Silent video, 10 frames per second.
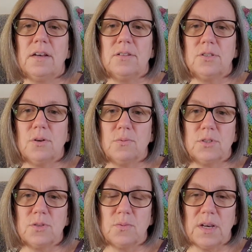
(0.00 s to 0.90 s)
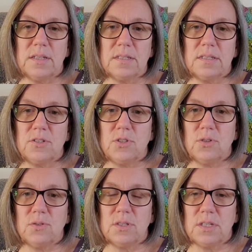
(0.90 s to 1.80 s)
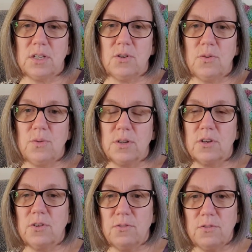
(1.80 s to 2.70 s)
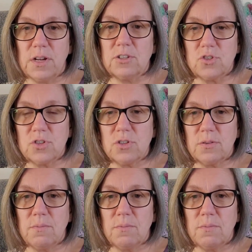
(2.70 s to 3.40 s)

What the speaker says: So it was a race to see who could finish